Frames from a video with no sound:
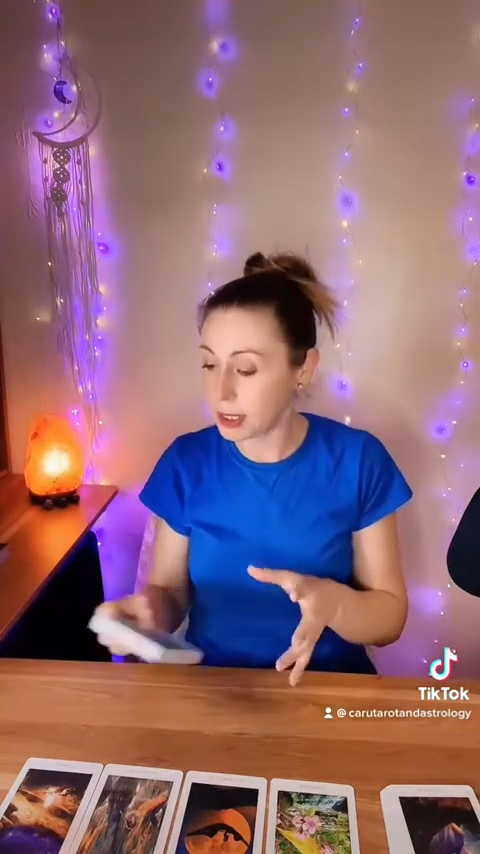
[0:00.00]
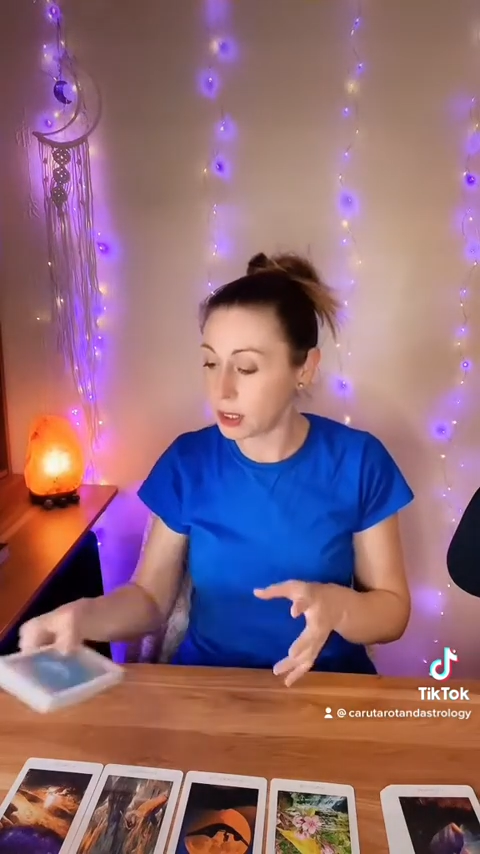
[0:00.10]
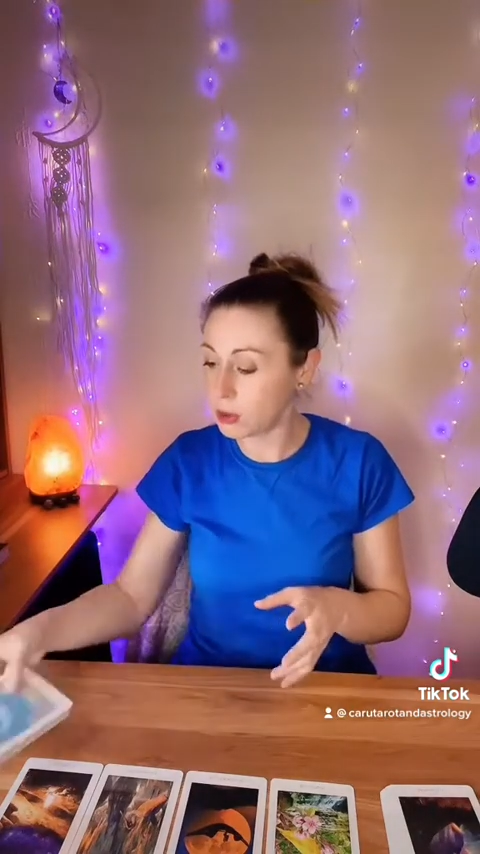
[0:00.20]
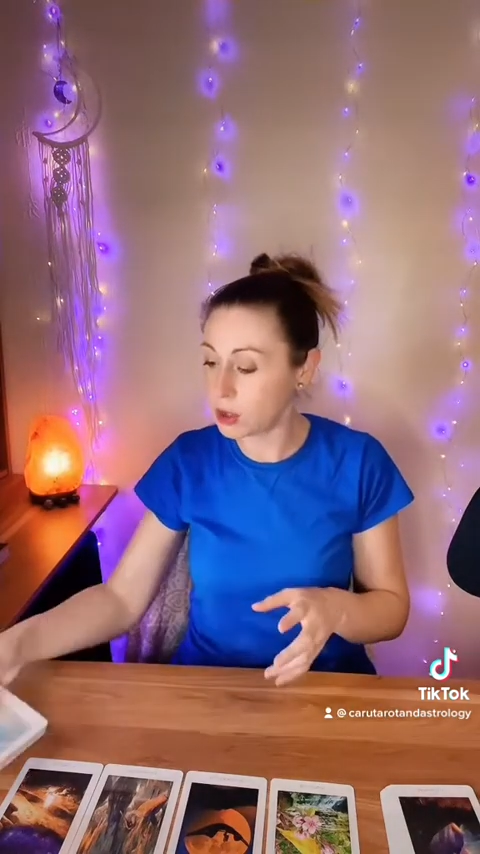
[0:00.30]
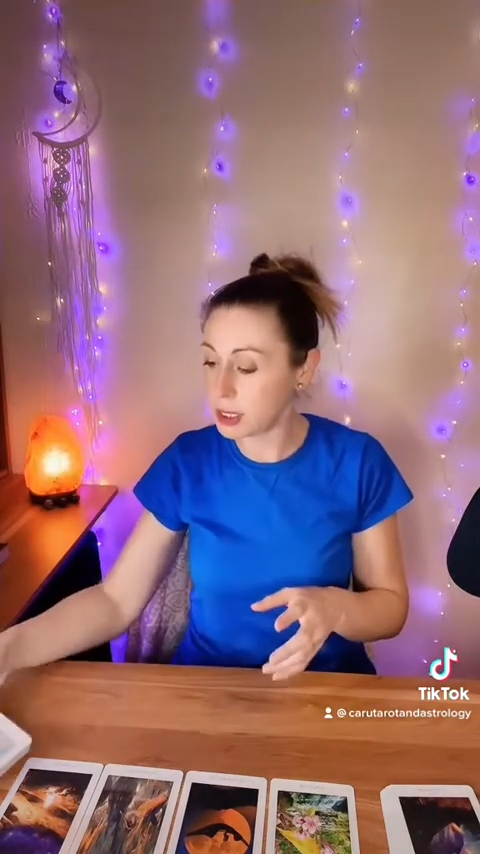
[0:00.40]

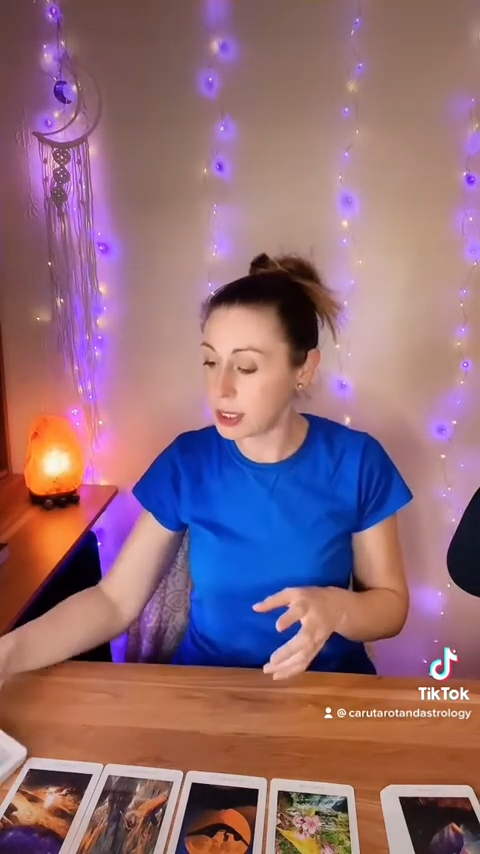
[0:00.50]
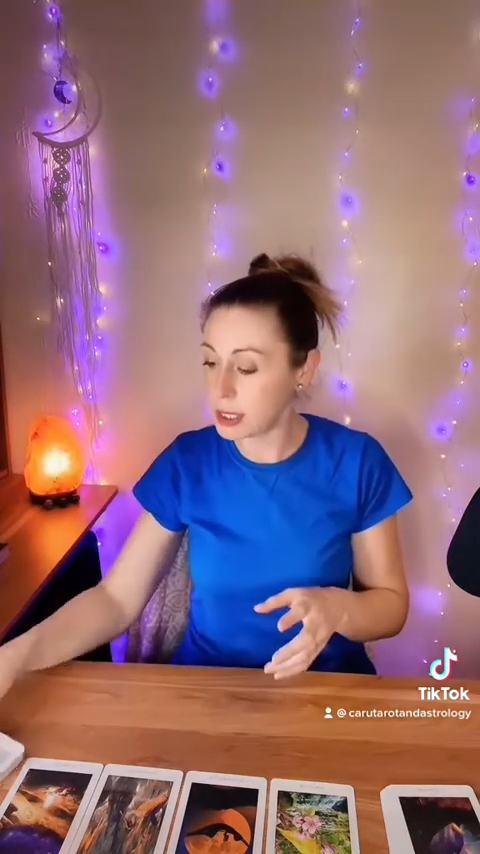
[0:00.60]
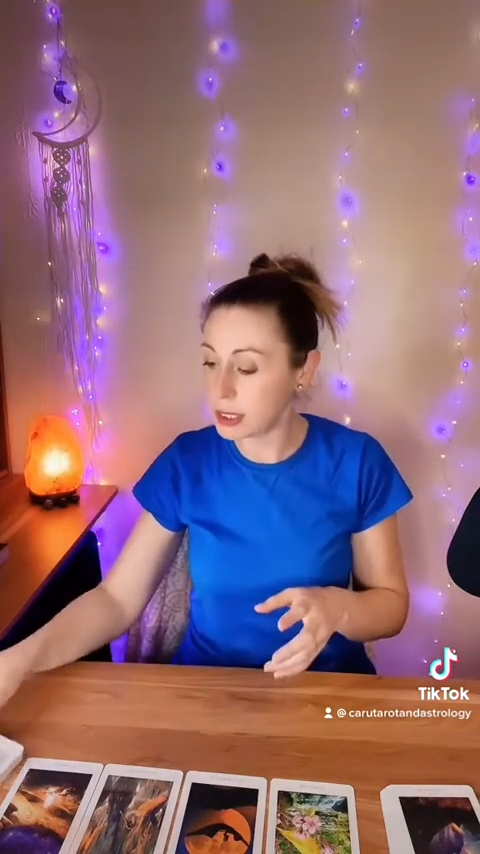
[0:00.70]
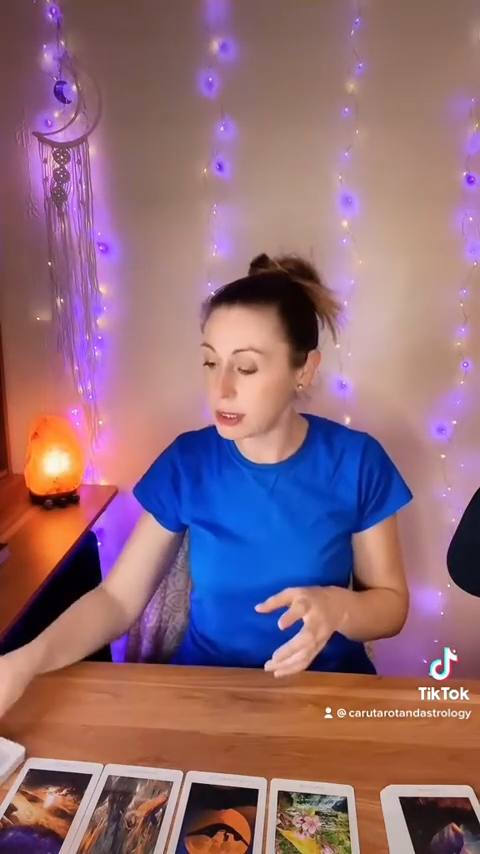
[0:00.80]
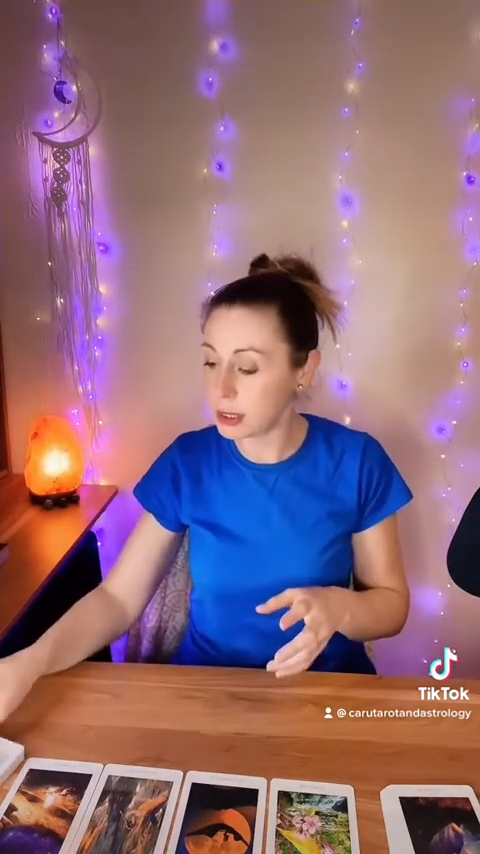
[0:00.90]
you just
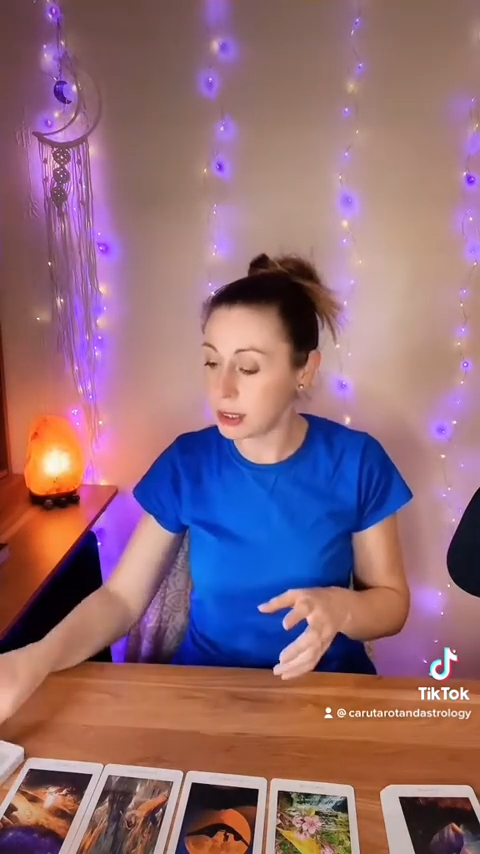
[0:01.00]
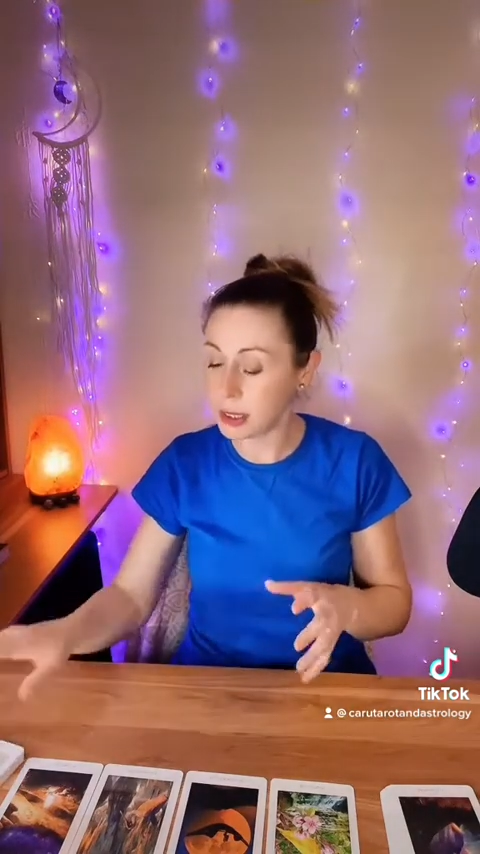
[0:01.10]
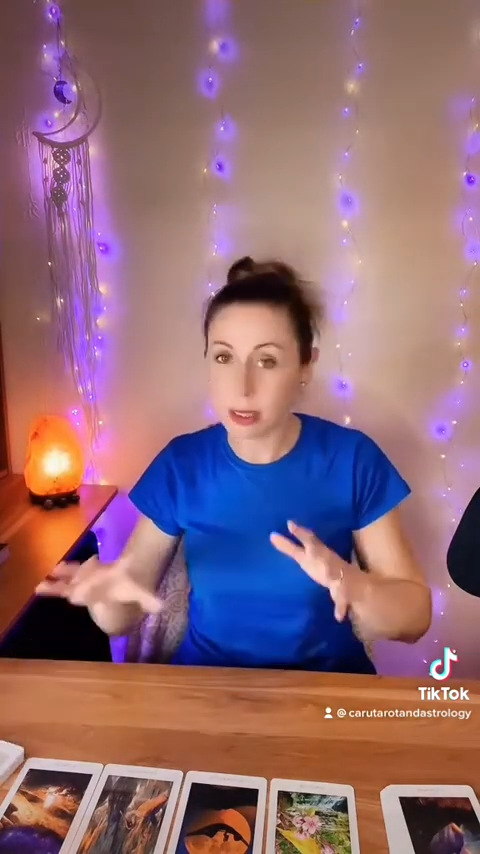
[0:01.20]
need to